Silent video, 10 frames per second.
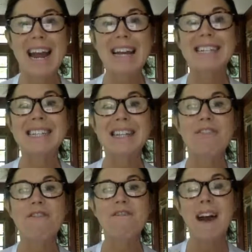It's
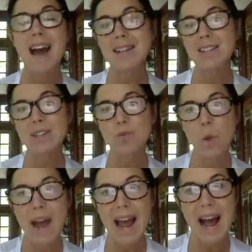the fastest
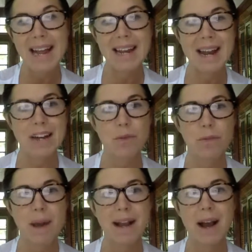way I connect
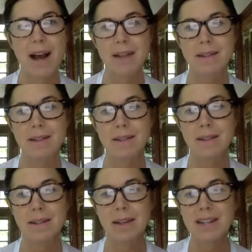with my guides.
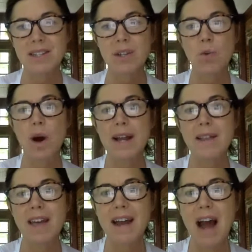It's the
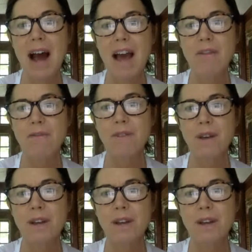one that I've